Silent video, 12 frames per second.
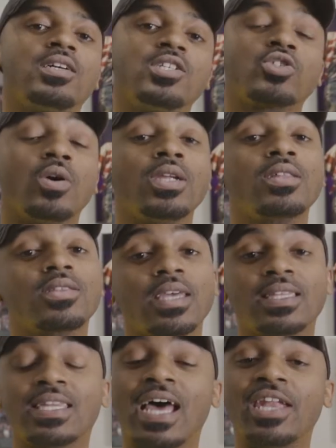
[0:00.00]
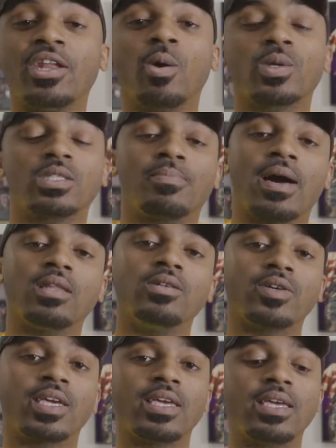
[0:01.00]
So another thing that I noticed about
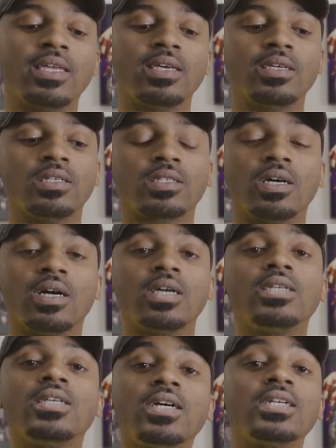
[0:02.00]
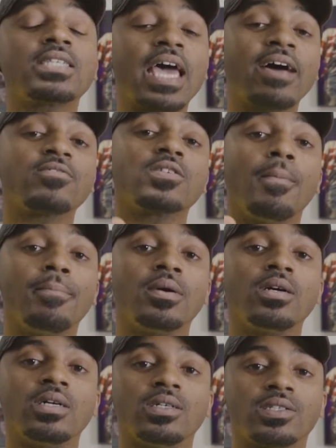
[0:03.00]
Lil Keed is he does have some
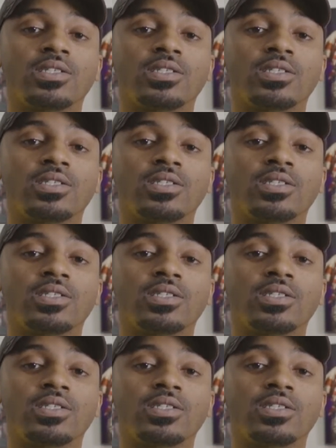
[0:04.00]
buzz.